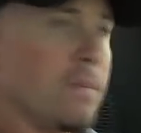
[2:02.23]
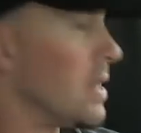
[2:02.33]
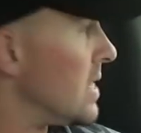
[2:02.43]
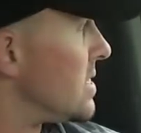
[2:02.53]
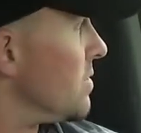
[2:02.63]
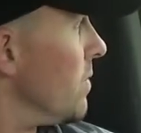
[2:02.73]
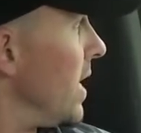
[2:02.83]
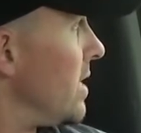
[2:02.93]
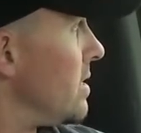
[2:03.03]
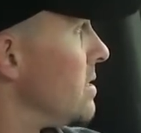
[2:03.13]
that's the
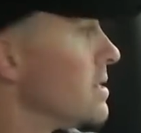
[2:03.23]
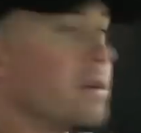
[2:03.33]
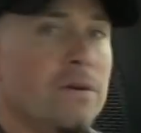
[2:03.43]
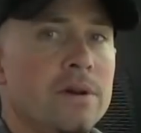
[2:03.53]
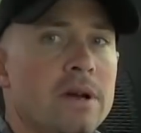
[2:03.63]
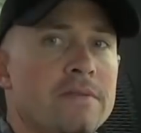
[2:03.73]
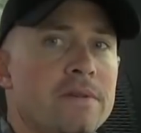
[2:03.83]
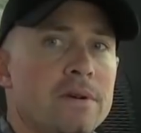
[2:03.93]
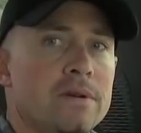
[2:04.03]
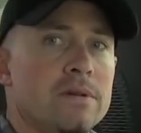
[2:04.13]
rain going off
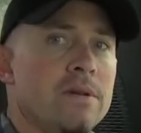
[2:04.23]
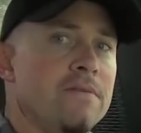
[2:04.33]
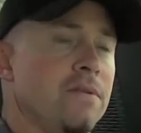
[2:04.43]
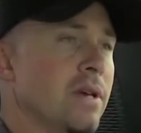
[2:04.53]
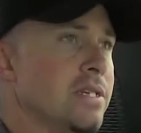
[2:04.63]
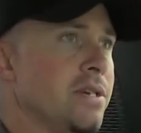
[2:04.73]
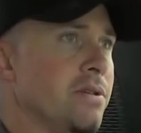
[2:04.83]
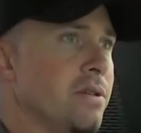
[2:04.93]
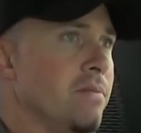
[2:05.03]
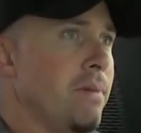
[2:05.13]
here, if you guys
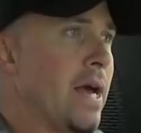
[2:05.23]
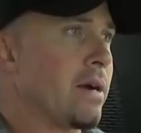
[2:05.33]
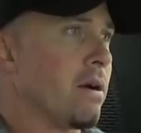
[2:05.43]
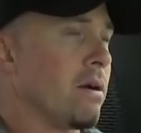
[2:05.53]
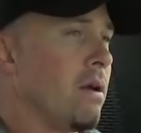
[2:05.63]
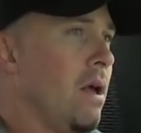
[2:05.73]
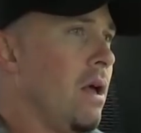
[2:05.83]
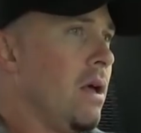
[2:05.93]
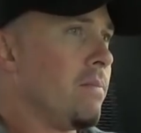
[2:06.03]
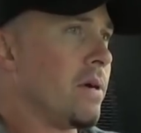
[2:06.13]
hear it in the background.
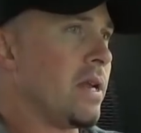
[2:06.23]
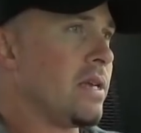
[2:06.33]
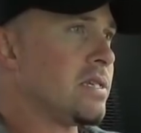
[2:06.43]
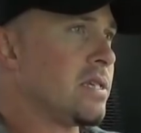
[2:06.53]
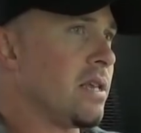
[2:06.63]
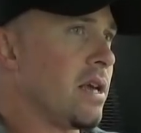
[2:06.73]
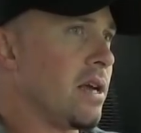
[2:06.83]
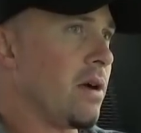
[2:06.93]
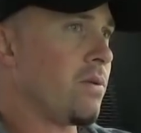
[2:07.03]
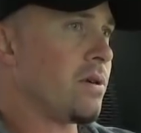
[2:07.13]
But instantly,
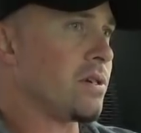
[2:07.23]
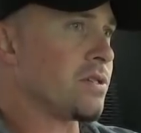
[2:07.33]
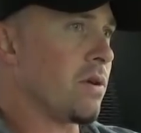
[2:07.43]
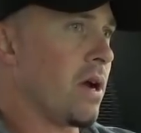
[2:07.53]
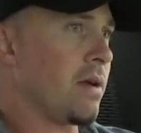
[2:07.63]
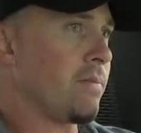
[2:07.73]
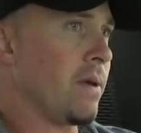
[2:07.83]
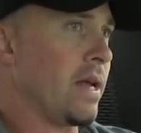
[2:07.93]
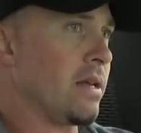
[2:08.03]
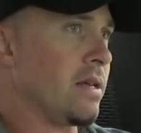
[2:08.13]
I want to describe
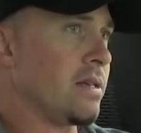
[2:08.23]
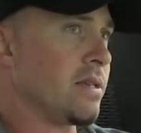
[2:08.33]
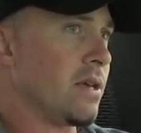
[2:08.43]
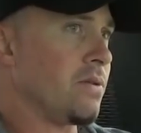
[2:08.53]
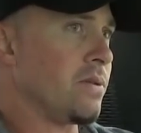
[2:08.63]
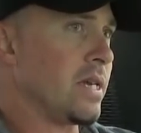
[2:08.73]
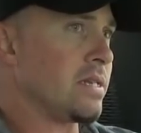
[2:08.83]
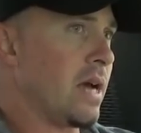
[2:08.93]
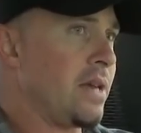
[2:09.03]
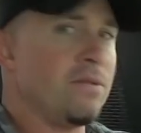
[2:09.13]
and tell you
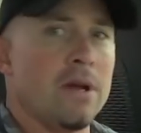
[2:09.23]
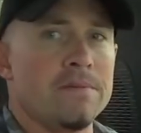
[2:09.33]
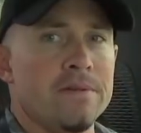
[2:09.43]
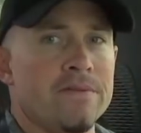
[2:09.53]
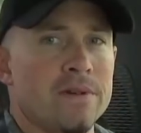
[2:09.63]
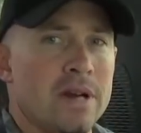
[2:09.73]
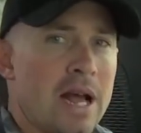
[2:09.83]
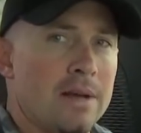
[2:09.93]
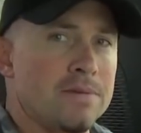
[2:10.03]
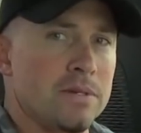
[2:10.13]
that I do not believe for an
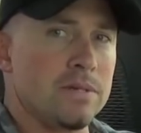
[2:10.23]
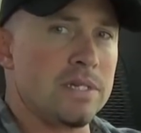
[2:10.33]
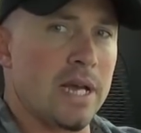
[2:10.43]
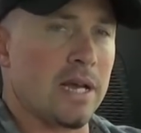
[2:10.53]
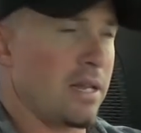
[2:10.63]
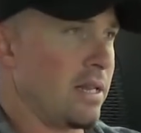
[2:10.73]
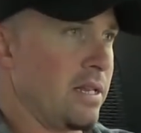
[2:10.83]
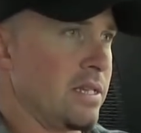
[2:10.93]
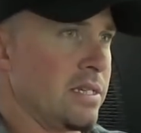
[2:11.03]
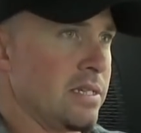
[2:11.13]
absolute second that
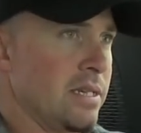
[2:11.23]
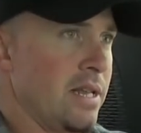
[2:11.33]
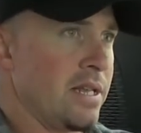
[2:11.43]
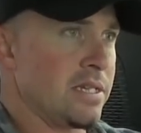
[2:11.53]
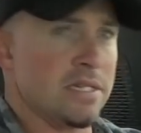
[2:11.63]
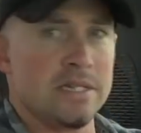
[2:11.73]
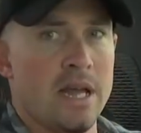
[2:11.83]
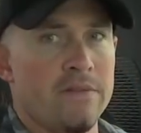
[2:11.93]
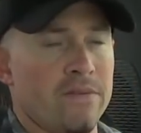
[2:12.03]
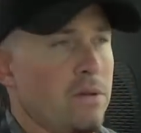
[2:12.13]
this is
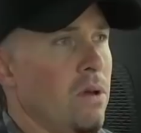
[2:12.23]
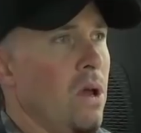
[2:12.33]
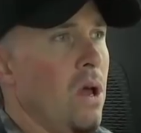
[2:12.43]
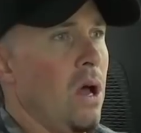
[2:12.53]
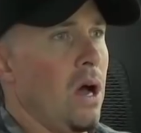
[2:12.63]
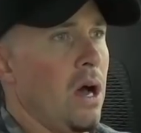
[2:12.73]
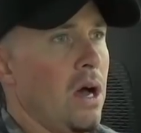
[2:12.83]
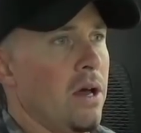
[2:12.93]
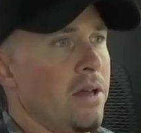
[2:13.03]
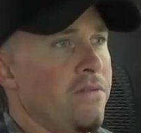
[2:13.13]
heaven,
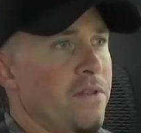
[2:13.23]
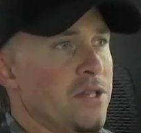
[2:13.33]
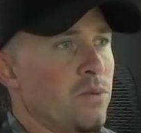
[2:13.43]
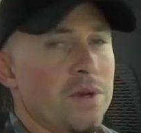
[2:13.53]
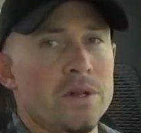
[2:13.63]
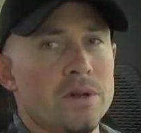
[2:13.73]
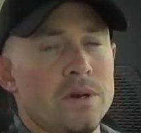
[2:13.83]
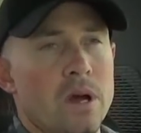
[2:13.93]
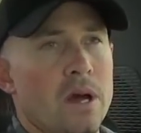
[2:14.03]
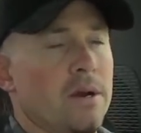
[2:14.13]
if it's real or
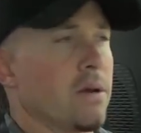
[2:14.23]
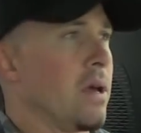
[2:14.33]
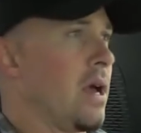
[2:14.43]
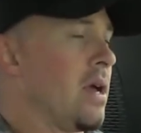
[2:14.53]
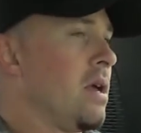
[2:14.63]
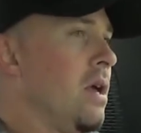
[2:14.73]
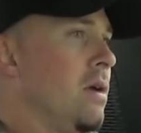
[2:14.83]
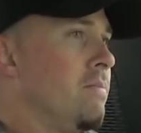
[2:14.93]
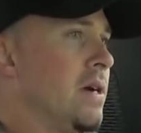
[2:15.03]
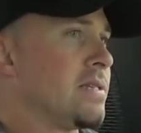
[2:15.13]
not, okay?
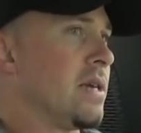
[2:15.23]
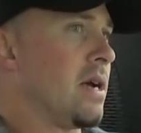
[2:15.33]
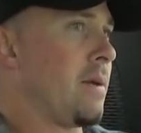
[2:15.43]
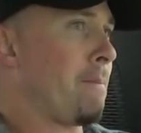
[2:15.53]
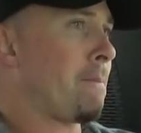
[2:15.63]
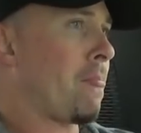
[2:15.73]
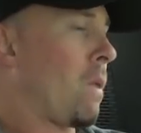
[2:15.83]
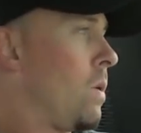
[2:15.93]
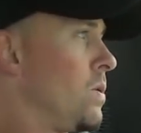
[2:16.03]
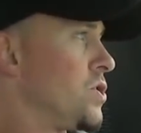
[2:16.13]
But the
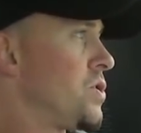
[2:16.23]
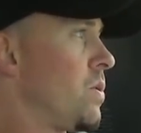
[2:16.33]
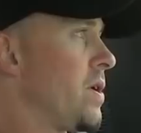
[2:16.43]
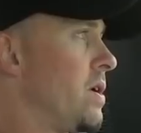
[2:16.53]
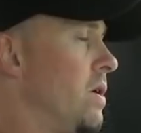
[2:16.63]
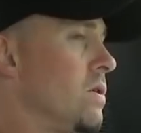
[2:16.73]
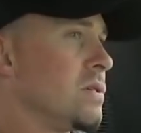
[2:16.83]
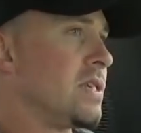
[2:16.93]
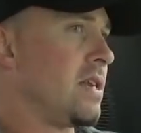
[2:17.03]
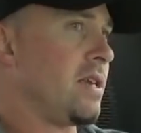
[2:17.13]
story
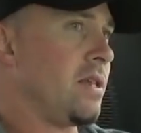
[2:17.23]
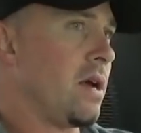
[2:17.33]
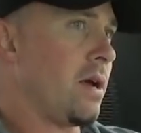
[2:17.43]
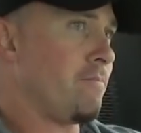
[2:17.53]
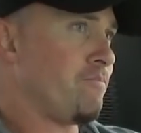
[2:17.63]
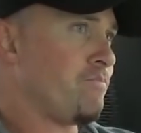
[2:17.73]
goes that in the